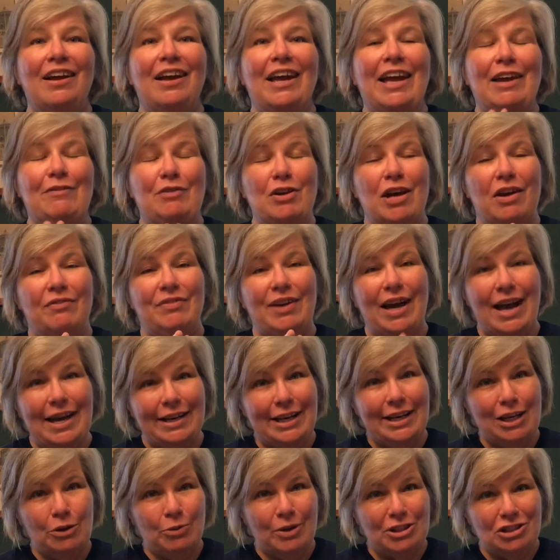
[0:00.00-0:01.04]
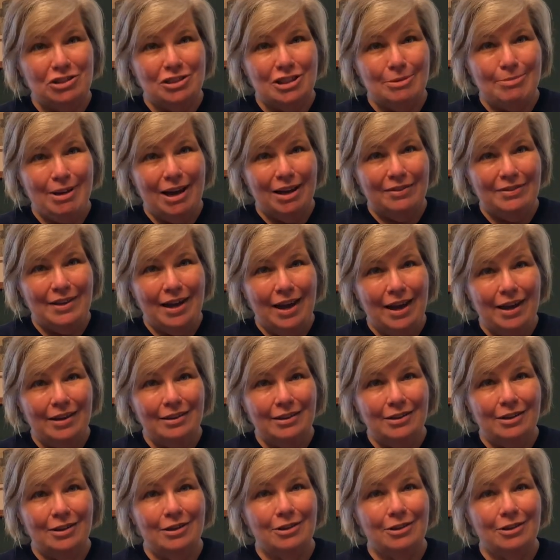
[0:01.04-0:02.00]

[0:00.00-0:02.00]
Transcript: If you have any questions about that,